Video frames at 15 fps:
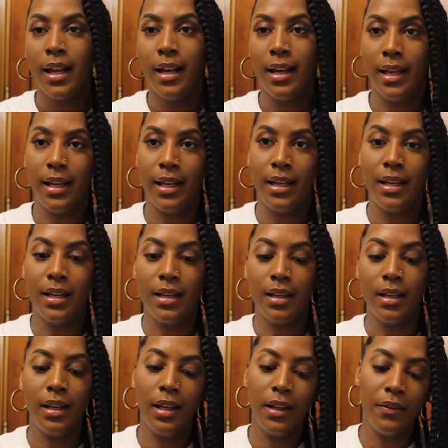Like,
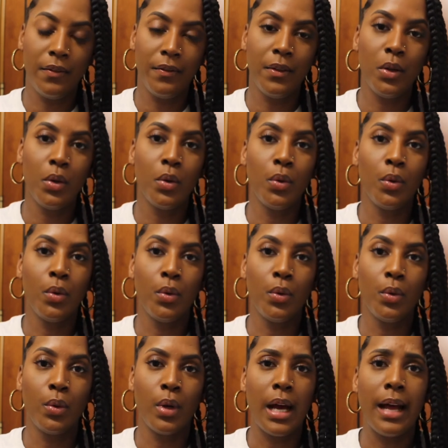if
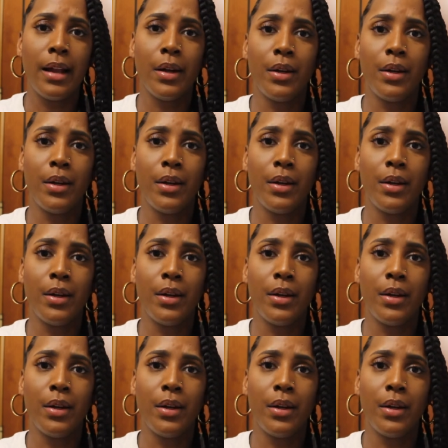you